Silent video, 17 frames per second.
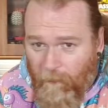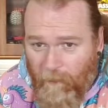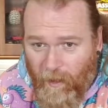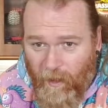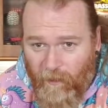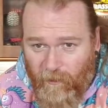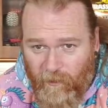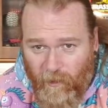
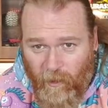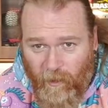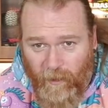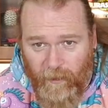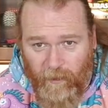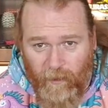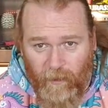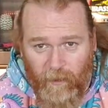But I used to
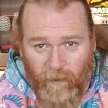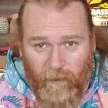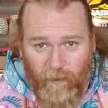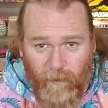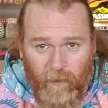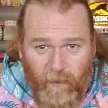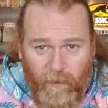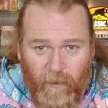like
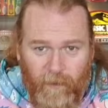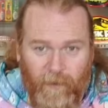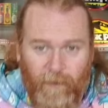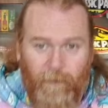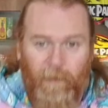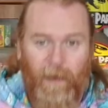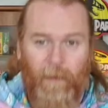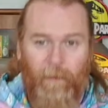the
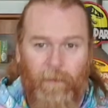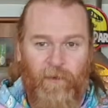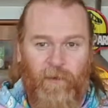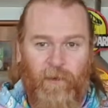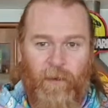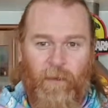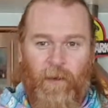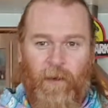dib
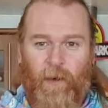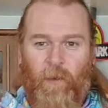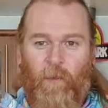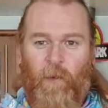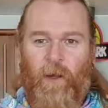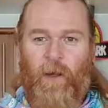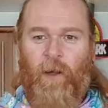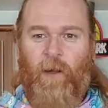dabs, you know,
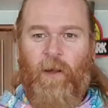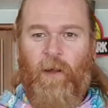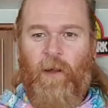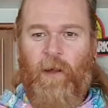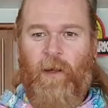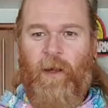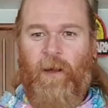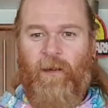where you
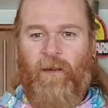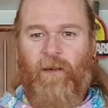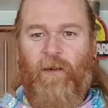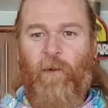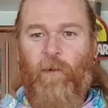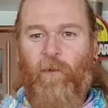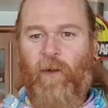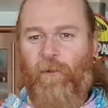get
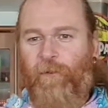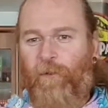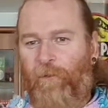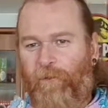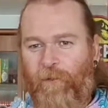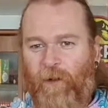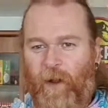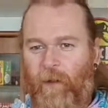2
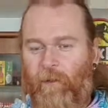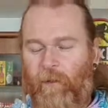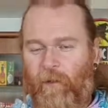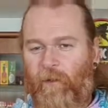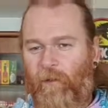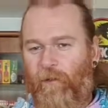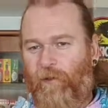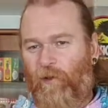different
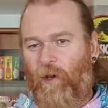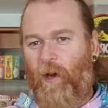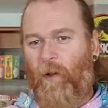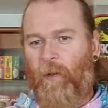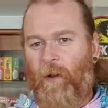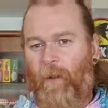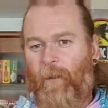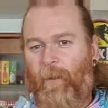flavours of
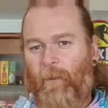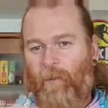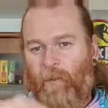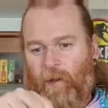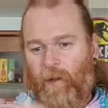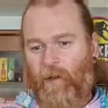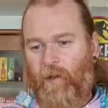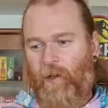sherbet,
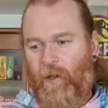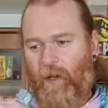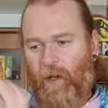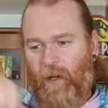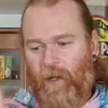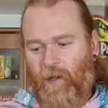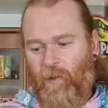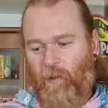and you
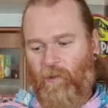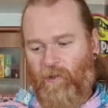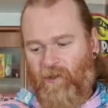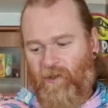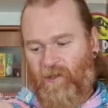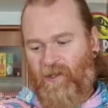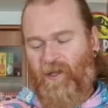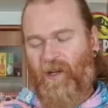get a little
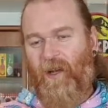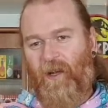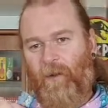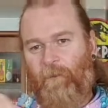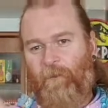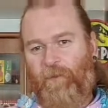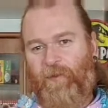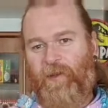
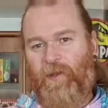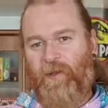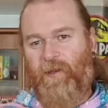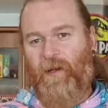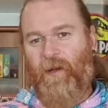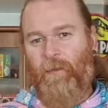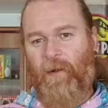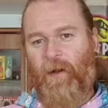stick to
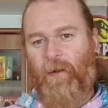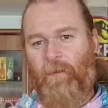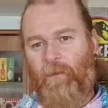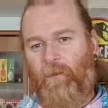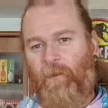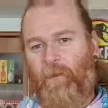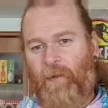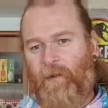dip
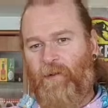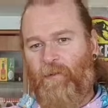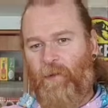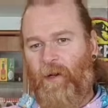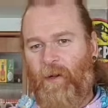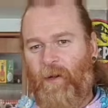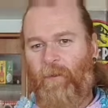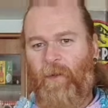in
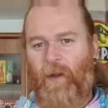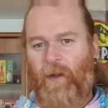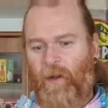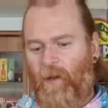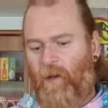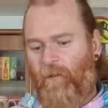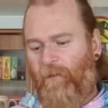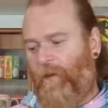between.
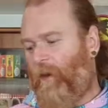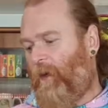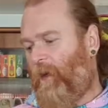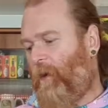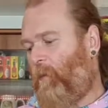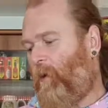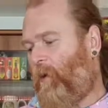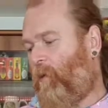I think
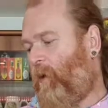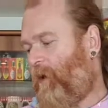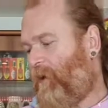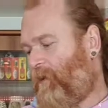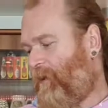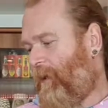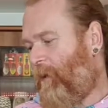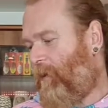they were
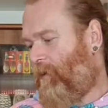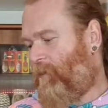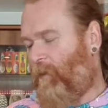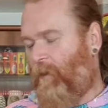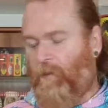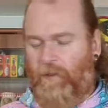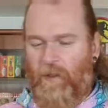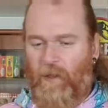quite sour as
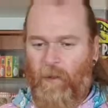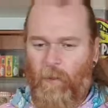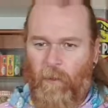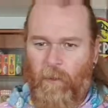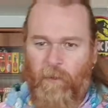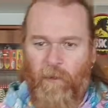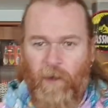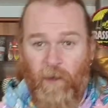well, so they
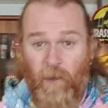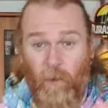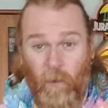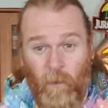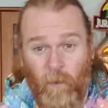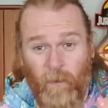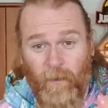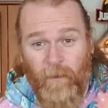were pretty
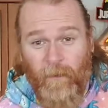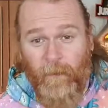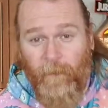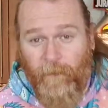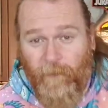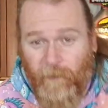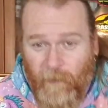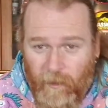cool.
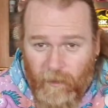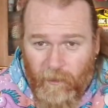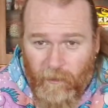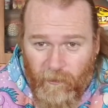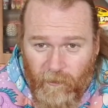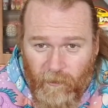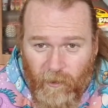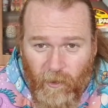
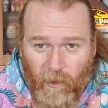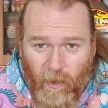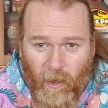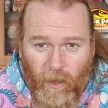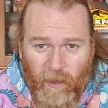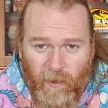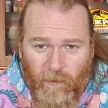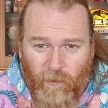So
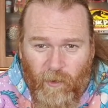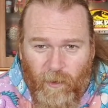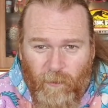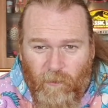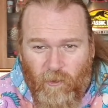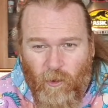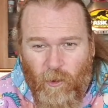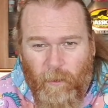ice
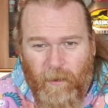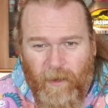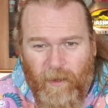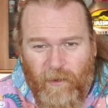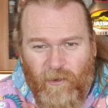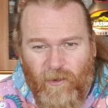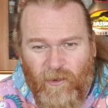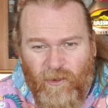cream
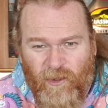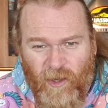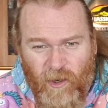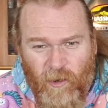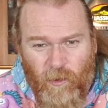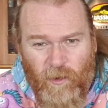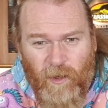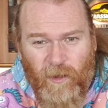jawbreakers.
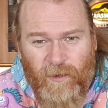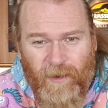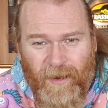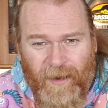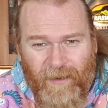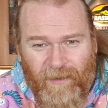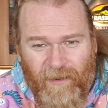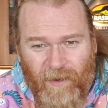Dude, do
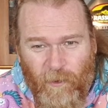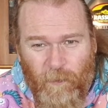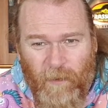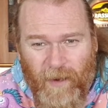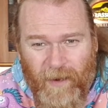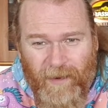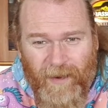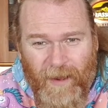they still
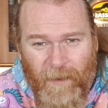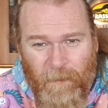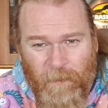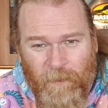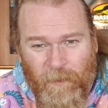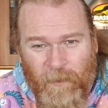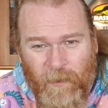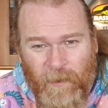make
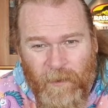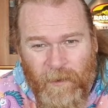them?